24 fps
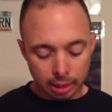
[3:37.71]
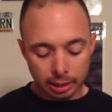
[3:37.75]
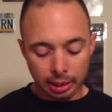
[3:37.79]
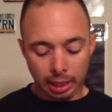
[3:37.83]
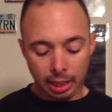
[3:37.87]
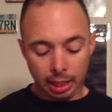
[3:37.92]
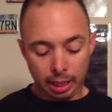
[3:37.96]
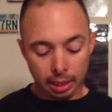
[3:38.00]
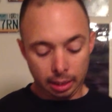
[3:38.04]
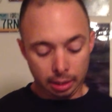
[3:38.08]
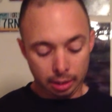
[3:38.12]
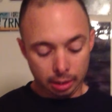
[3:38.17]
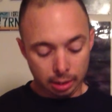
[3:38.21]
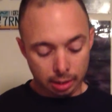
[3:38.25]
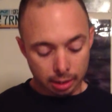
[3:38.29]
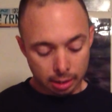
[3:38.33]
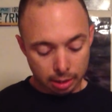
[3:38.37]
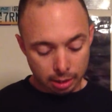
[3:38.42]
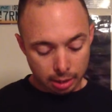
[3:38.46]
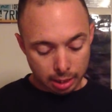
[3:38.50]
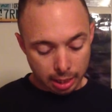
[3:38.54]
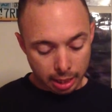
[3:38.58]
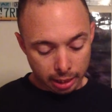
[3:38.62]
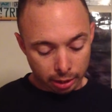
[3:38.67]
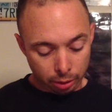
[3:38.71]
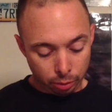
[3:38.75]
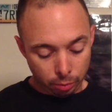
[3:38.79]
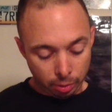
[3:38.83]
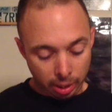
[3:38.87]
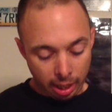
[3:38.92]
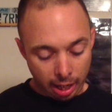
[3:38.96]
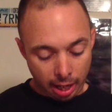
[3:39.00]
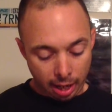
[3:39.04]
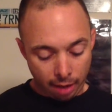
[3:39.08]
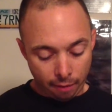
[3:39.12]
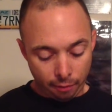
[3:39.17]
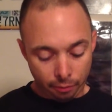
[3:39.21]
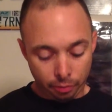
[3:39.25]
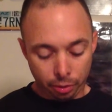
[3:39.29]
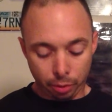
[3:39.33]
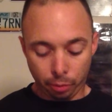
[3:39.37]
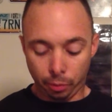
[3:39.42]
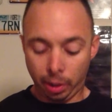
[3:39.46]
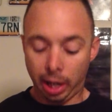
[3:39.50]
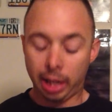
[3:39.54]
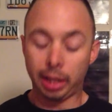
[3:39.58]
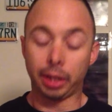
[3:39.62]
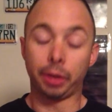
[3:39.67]
Next we have the
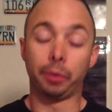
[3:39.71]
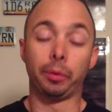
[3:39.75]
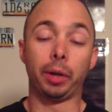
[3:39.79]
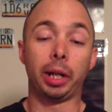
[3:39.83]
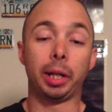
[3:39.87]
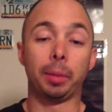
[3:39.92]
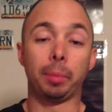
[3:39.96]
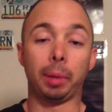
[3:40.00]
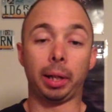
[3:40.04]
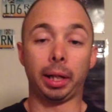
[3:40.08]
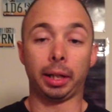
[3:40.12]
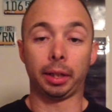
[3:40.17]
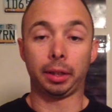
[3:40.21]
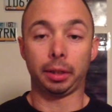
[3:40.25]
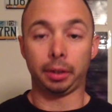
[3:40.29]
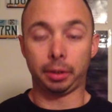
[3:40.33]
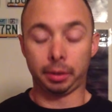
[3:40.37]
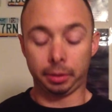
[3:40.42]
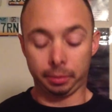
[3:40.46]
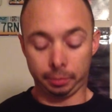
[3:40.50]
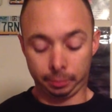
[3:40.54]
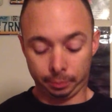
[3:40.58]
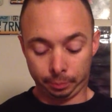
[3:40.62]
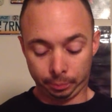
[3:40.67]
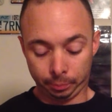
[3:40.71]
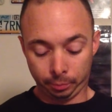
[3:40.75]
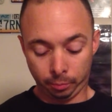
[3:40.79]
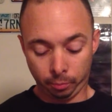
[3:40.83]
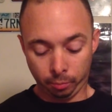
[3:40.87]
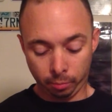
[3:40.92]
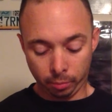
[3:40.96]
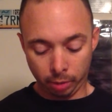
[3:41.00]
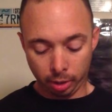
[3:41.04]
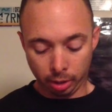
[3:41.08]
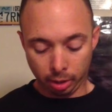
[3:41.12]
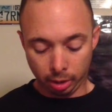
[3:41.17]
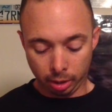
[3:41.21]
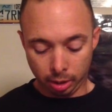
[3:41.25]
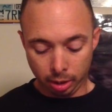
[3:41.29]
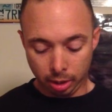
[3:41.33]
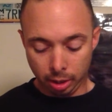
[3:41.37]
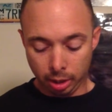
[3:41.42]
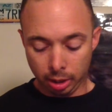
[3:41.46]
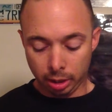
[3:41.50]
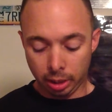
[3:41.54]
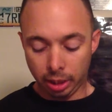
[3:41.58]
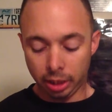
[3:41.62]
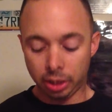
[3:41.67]
rally raid bike.
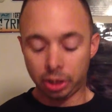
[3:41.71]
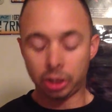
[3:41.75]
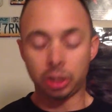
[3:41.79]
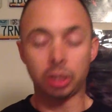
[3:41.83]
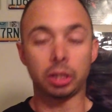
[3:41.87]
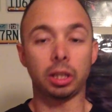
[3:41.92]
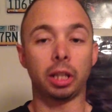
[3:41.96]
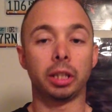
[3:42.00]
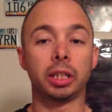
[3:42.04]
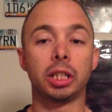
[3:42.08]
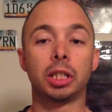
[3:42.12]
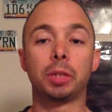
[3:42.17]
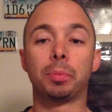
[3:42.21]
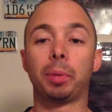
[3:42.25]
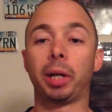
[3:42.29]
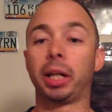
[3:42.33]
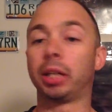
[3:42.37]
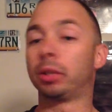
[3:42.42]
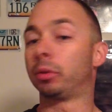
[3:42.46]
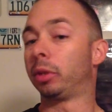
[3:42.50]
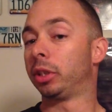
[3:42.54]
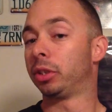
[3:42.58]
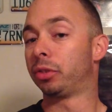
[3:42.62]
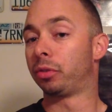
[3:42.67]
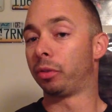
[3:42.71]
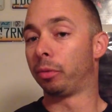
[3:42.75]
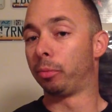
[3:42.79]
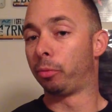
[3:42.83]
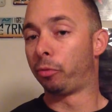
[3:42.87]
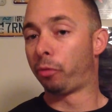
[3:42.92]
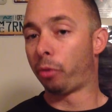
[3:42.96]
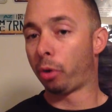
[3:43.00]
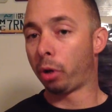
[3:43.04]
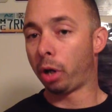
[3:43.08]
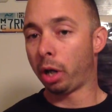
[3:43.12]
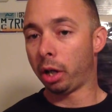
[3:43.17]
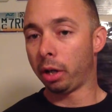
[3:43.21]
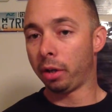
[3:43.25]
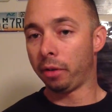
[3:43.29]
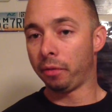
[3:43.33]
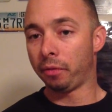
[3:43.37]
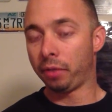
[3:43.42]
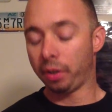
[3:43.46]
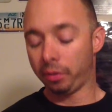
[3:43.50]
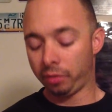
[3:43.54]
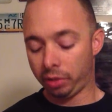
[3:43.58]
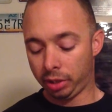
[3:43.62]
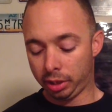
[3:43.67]
The engines on these bikes range from
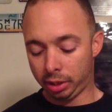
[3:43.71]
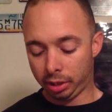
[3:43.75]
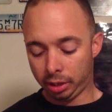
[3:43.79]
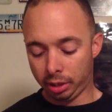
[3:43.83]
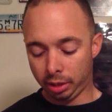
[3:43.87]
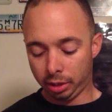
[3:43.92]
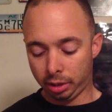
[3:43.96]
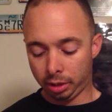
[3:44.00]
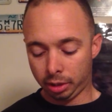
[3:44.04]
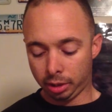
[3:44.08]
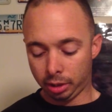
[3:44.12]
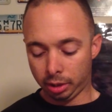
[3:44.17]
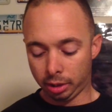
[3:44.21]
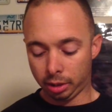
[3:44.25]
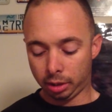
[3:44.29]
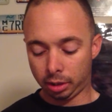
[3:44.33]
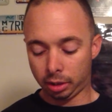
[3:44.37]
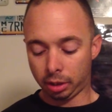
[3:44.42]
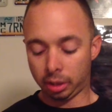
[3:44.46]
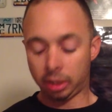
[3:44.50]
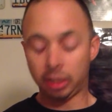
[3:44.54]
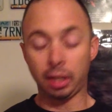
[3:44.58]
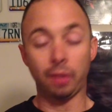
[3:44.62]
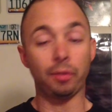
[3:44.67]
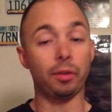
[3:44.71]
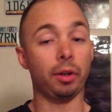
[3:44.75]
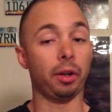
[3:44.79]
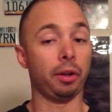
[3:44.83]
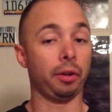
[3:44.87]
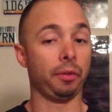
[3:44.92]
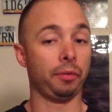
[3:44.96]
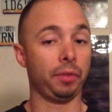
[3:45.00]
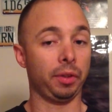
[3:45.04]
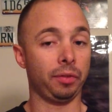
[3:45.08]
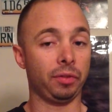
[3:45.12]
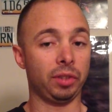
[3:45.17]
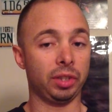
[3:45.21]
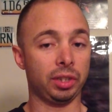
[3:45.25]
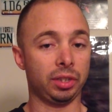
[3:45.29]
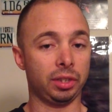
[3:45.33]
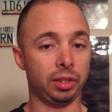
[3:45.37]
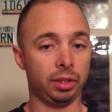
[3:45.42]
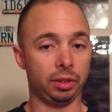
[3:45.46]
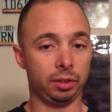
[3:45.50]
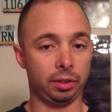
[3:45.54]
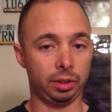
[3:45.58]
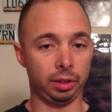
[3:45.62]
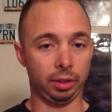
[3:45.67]
450 cc's to 750
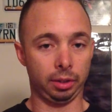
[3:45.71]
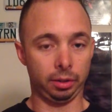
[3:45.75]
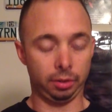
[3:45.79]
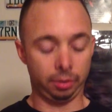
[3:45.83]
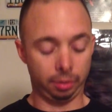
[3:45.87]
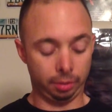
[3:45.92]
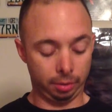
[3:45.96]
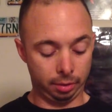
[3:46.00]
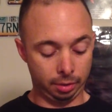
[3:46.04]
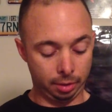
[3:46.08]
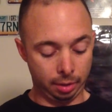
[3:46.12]
cc's.